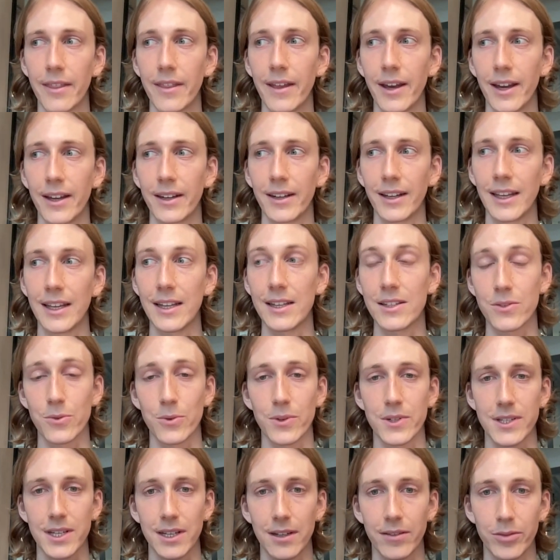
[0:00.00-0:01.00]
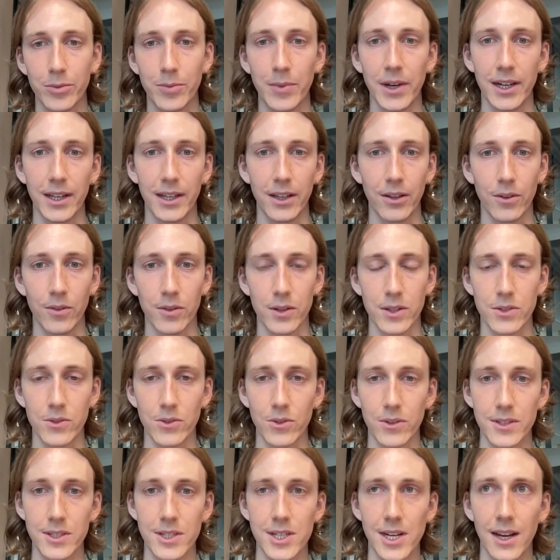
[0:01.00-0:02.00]
that it's received money on the
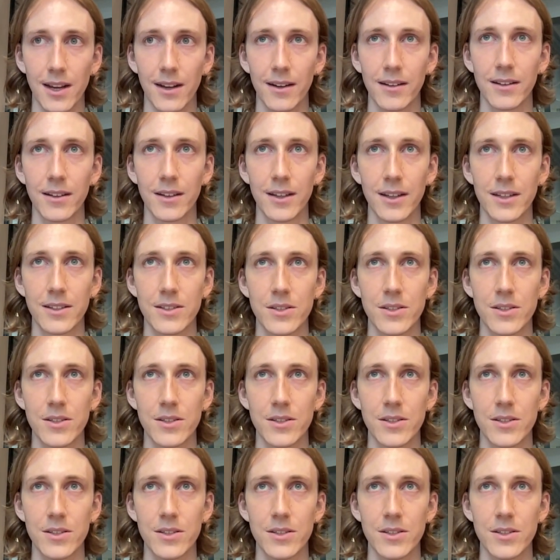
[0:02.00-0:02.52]
source chain.